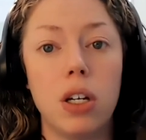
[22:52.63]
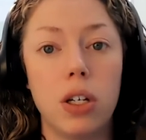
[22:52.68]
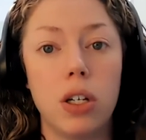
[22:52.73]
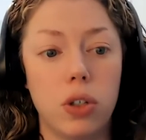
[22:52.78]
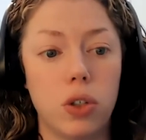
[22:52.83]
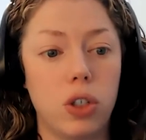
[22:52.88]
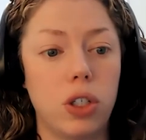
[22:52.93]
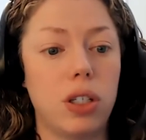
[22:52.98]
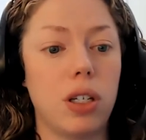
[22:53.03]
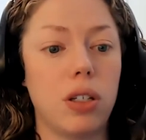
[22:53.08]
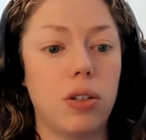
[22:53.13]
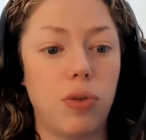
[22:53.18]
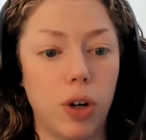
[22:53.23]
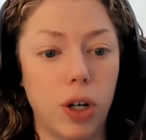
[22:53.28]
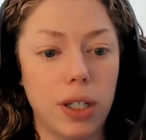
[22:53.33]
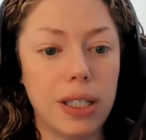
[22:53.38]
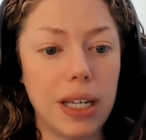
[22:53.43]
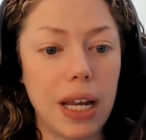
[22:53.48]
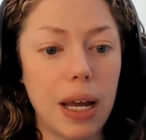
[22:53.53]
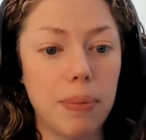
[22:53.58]
So she says, for
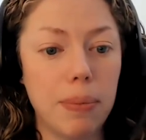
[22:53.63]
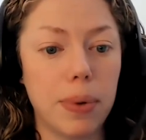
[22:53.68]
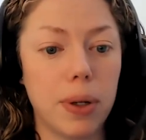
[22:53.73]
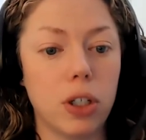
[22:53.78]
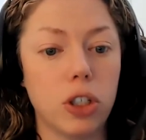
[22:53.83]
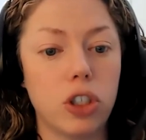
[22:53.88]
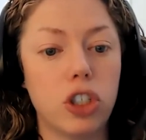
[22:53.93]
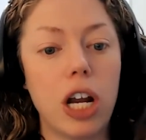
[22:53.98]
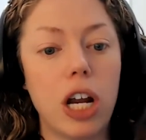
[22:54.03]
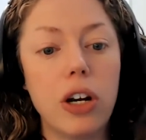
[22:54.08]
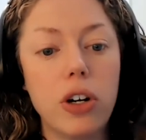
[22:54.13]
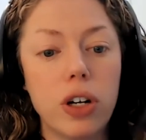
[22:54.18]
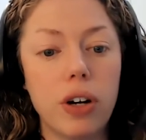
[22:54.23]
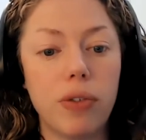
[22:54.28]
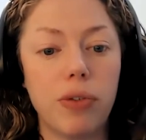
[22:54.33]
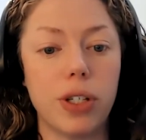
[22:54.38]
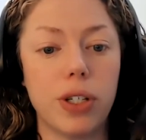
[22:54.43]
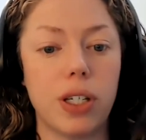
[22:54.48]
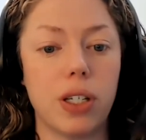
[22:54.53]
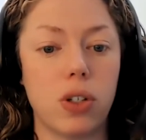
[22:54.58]
example, gender
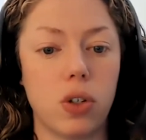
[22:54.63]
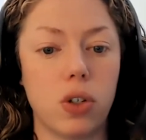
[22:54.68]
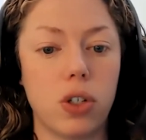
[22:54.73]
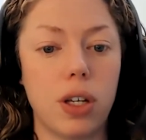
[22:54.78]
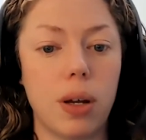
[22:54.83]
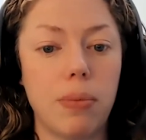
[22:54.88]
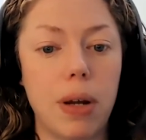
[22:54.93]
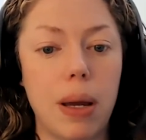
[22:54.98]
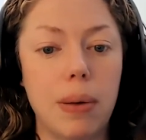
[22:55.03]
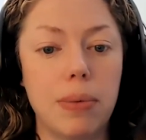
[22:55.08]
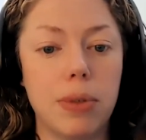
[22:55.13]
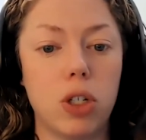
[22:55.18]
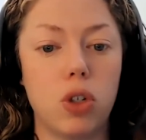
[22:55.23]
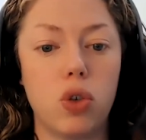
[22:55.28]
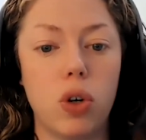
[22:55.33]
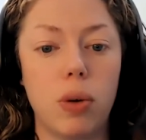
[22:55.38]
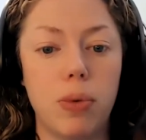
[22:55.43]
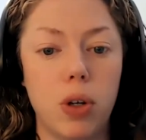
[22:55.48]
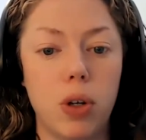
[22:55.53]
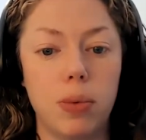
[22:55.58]
differences are sometimes
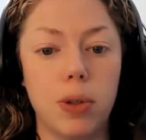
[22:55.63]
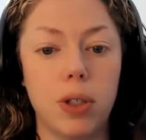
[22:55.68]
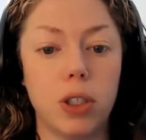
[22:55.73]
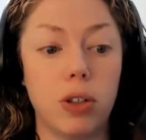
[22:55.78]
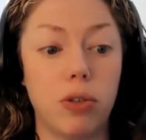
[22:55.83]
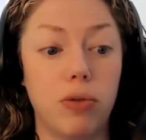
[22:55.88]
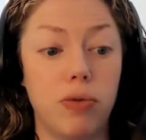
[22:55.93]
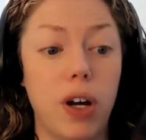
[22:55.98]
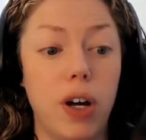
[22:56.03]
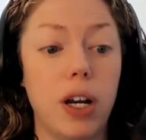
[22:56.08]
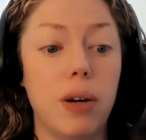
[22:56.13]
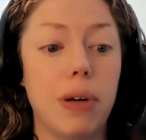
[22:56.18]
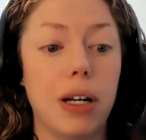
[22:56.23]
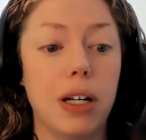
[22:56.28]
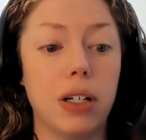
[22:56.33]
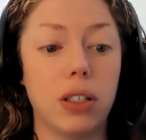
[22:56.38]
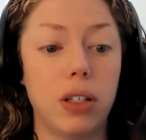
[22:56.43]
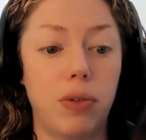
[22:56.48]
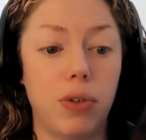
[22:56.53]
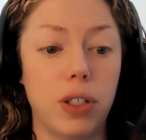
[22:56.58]
attributable to
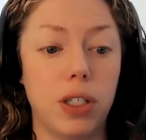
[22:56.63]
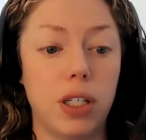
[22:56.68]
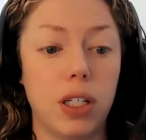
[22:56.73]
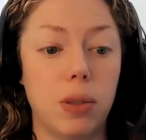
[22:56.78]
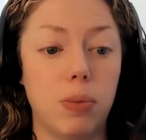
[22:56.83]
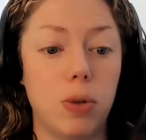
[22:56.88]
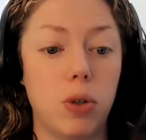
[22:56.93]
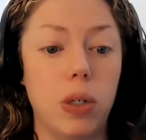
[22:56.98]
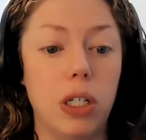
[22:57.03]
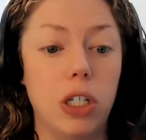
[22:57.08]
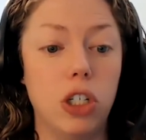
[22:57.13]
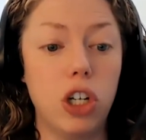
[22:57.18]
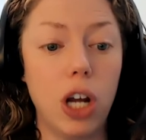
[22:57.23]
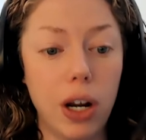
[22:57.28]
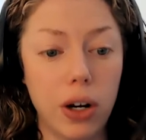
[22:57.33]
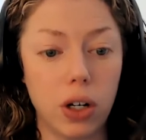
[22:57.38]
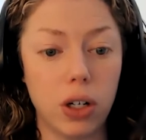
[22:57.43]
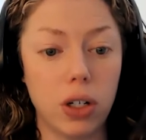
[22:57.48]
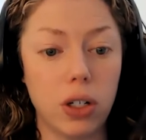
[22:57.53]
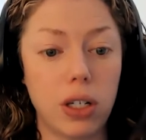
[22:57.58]
fundamental differences between
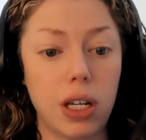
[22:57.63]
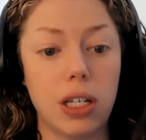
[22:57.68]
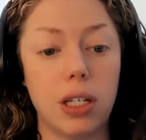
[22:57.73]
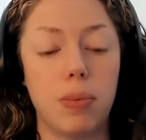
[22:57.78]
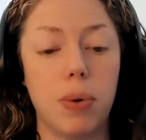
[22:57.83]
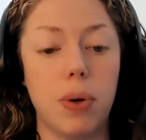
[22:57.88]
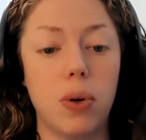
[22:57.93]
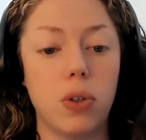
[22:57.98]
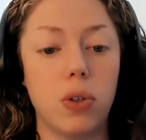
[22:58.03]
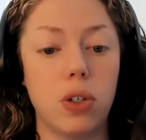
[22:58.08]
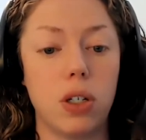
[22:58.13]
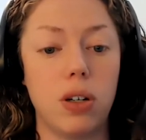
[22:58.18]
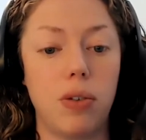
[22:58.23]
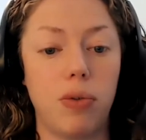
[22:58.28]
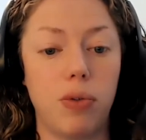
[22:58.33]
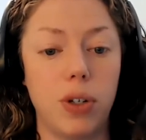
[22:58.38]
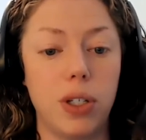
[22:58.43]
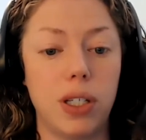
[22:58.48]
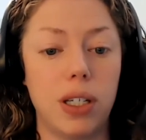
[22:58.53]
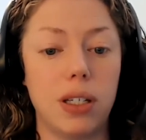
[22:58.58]
genders, as opposed to
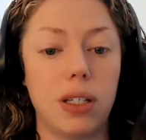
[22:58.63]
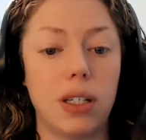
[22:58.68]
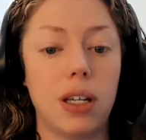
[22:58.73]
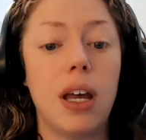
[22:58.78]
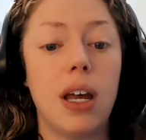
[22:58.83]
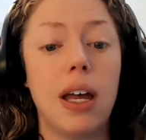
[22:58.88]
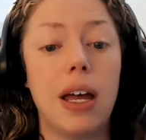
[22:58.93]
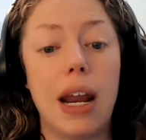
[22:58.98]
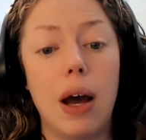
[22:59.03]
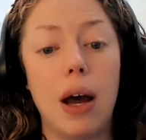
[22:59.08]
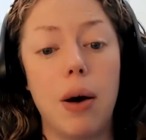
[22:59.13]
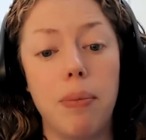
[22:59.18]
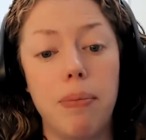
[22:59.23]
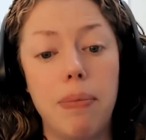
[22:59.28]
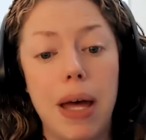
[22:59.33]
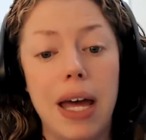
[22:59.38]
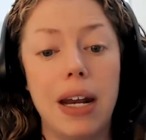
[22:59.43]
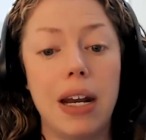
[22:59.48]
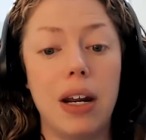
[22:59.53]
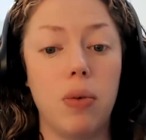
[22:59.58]
differences in how
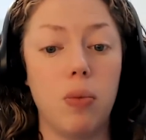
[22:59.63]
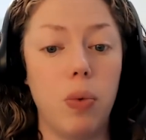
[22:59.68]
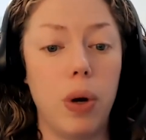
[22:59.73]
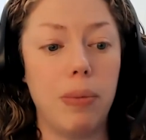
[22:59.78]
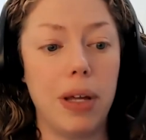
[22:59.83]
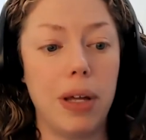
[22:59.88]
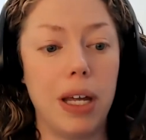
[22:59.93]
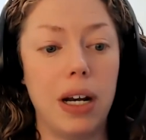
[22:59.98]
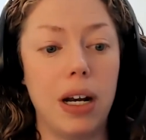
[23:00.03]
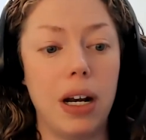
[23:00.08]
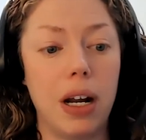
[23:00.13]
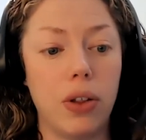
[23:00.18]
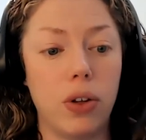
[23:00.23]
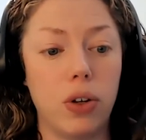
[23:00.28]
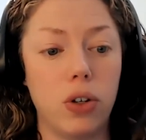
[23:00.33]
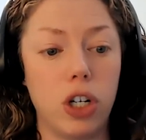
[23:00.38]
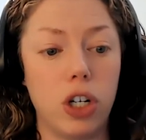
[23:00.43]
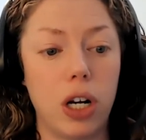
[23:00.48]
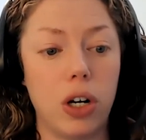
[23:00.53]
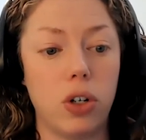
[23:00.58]
men and women and
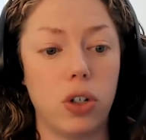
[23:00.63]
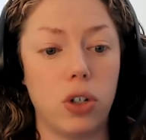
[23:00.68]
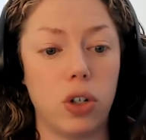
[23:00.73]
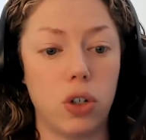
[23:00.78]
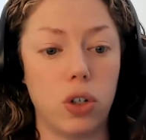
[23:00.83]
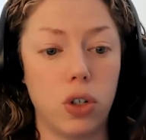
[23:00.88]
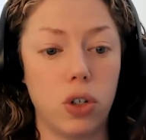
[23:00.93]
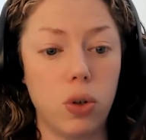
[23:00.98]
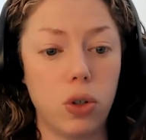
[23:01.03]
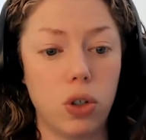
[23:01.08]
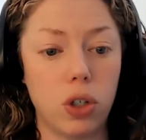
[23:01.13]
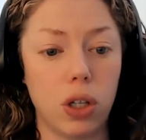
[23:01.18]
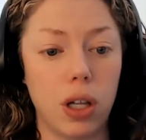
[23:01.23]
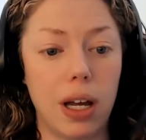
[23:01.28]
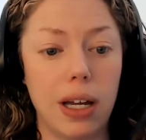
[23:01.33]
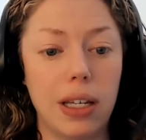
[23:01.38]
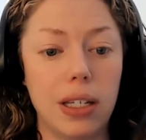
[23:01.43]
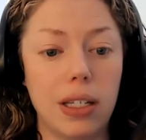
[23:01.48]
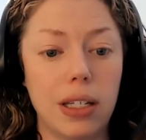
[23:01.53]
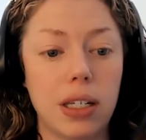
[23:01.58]
other genders are
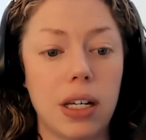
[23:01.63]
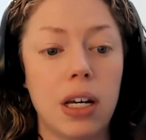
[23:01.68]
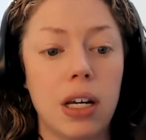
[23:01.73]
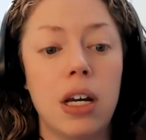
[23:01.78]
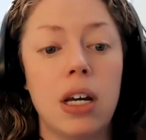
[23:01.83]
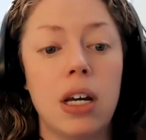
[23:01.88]
socialized.